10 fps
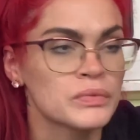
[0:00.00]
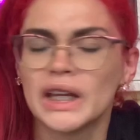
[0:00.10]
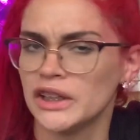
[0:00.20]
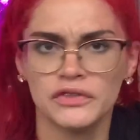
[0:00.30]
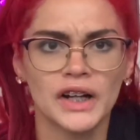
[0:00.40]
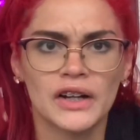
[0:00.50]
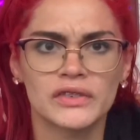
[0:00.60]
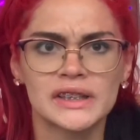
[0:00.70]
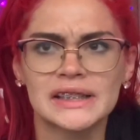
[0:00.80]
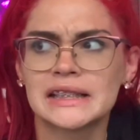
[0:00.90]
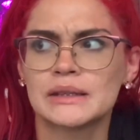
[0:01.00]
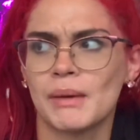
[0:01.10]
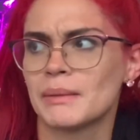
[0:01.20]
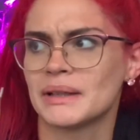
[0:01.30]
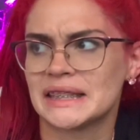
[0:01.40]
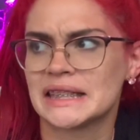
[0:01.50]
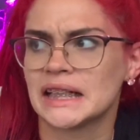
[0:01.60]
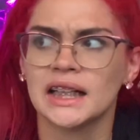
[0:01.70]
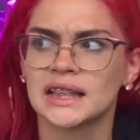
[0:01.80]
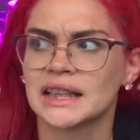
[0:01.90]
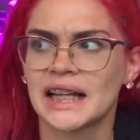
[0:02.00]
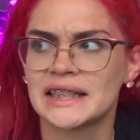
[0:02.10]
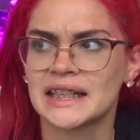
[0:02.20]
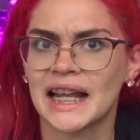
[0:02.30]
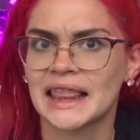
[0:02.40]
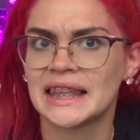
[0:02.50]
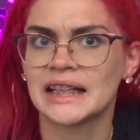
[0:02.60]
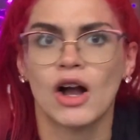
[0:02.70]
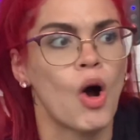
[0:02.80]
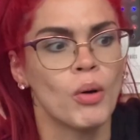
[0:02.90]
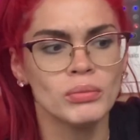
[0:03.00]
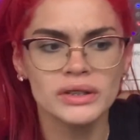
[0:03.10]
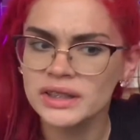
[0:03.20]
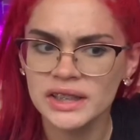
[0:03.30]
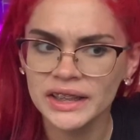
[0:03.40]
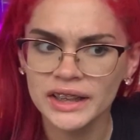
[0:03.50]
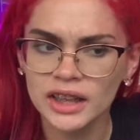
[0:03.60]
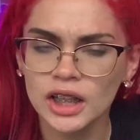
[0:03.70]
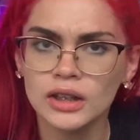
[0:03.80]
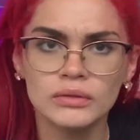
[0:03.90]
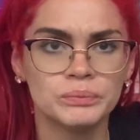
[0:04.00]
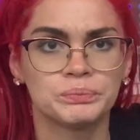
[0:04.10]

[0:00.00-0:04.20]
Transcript: in forever since my monstera that I did, I think, almost a year ago.